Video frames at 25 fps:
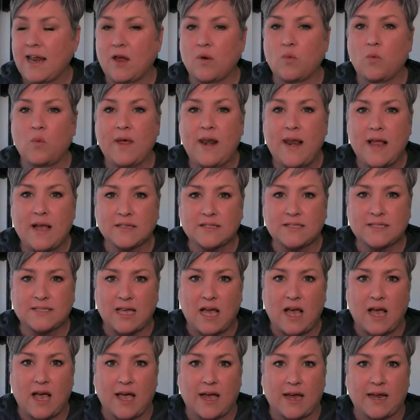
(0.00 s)
And I went
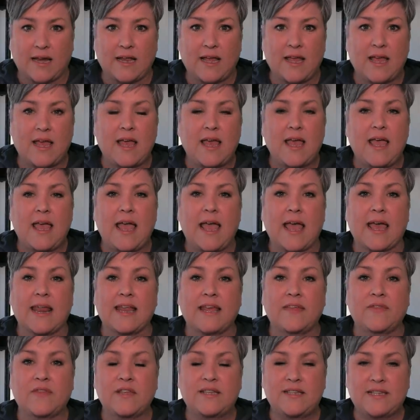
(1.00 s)
outside,
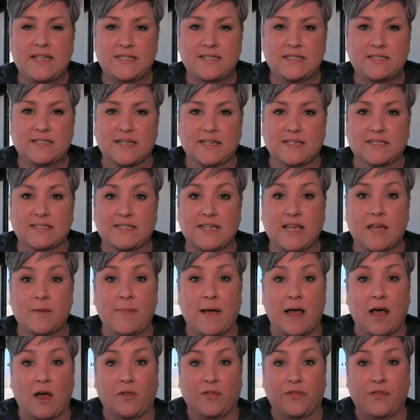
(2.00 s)
and in the distance,
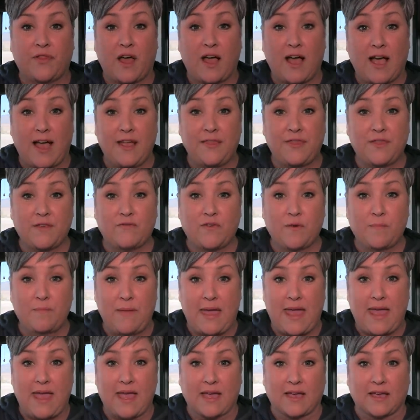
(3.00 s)
about the height of a
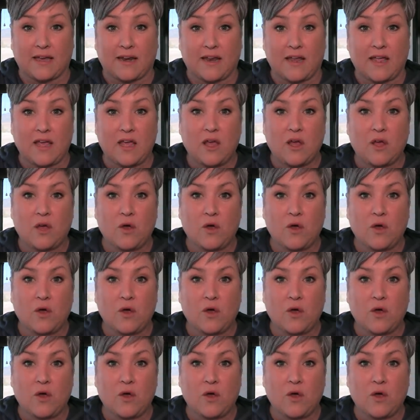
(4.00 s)
man,